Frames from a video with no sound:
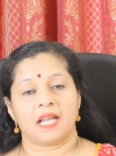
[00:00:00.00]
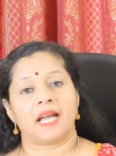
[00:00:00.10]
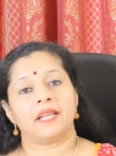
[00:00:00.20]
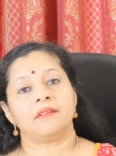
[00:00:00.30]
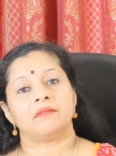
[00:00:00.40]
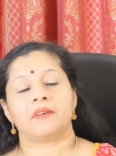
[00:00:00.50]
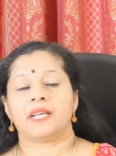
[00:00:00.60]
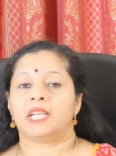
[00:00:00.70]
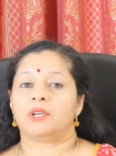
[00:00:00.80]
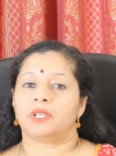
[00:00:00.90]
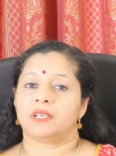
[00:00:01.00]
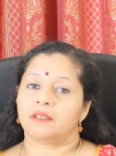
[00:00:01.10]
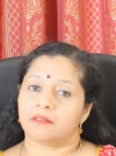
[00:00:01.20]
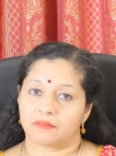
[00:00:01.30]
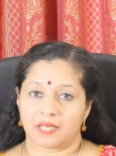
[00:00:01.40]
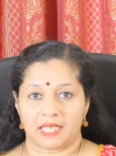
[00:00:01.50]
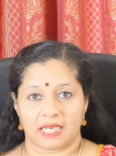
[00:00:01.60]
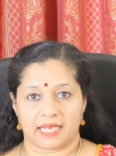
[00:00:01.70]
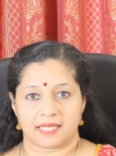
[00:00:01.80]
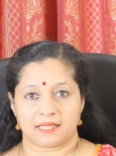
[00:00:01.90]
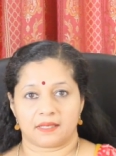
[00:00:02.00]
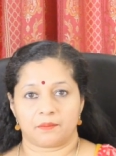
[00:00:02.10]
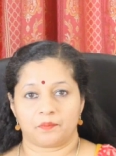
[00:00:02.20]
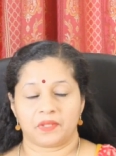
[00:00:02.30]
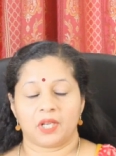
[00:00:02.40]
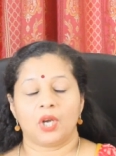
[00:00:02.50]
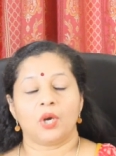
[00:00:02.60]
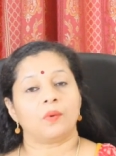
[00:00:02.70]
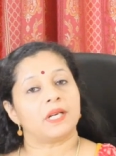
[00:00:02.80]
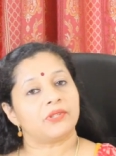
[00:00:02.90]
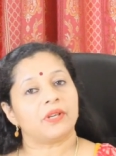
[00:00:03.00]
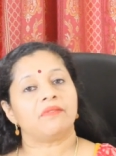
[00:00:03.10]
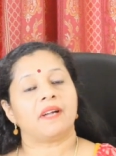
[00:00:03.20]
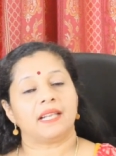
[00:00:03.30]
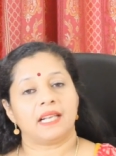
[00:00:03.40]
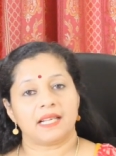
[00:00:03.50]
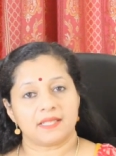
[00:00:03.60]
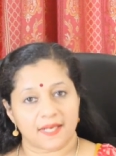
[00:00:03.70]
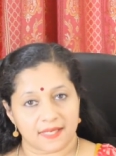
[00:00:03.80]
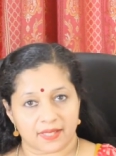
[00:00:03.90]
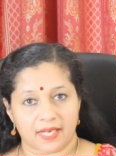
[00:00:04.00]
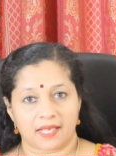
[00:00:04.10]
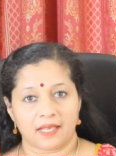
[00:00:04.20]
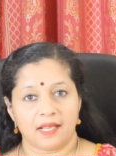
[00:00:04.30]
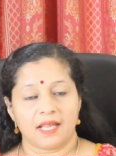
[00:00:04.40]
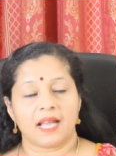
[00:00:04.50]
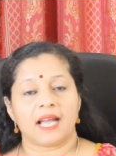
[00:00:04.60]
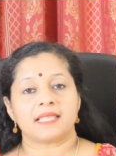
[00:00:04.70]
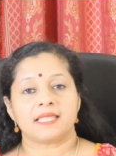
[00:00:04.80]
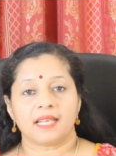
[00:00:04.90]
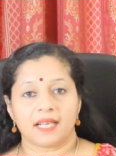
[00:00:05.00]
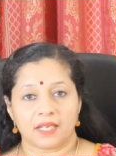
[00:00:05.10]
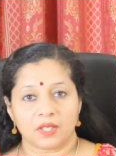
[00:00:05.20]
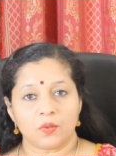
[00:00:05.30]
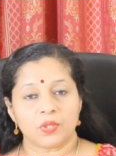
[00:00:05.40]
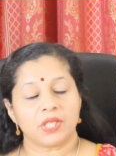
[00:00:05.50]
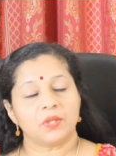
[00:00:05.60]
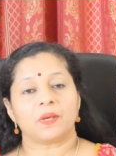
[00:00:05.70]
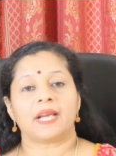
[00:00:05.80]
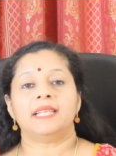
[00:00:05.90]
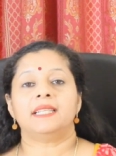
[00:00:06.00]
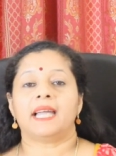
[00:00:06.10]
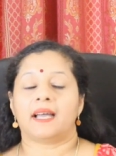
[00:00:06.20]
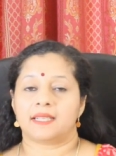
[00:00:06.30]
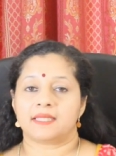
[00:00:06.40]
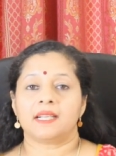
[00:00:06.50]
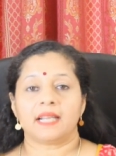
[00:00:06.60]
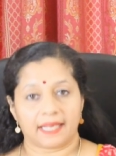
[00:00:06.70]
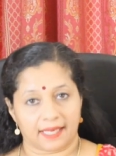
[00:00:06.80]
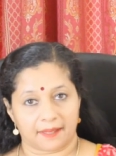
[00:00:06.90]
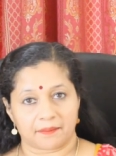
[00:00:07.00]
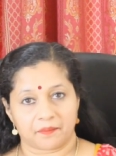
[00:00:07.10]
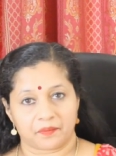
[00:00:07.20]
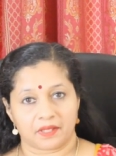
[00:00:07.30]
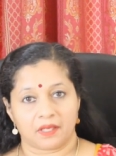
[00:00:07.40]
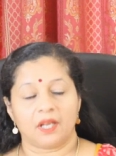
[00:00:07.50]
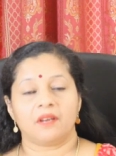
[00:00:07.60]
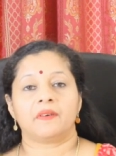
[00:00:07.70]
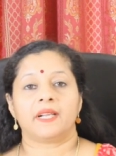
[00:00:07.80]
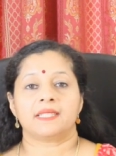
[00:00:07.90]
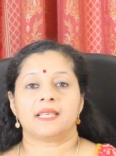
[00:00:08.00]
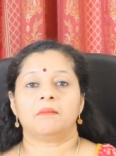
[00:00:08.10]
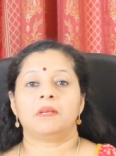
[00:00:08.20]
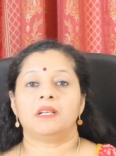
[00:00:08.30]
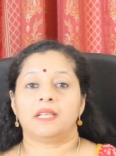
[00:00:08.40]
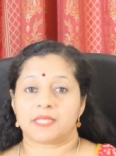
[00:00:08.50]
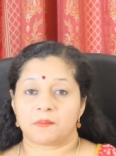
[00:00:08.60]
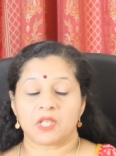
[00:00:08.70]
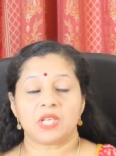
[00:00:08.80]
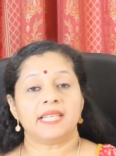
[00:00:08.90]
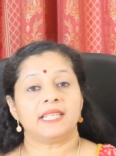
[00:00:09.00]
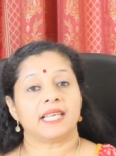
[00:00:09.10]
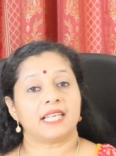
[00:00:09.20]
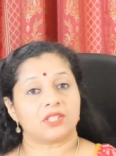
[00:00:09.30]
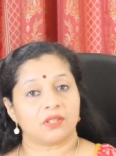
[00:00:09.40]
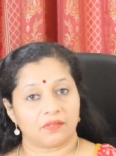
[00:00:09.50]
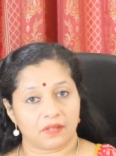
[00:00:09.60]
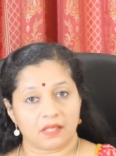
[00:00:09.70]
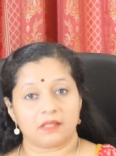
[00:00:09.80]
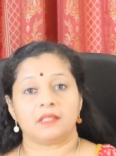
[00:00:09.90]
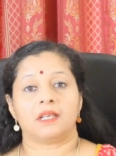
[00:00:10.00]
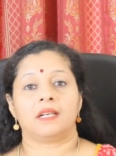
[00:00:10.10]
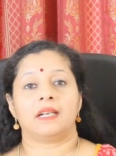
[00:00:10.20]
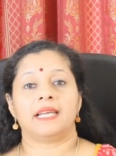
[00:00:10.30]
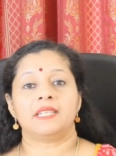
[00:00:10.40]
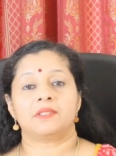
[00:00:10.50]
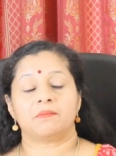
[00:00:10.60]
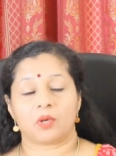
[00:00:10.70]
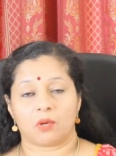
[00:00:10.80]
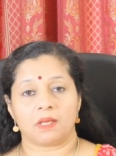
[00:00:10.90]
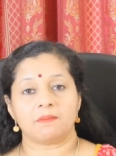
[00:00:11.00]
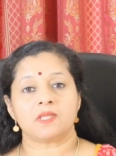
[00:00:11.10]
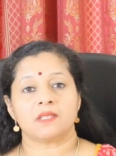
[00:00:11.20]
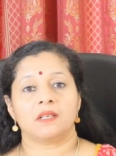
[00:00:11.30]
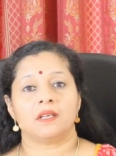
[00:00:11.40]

and find out your final answer. Once your final answer is ready, as a conclusion you write the answer again. For example, especially in the case of uh, the light problems,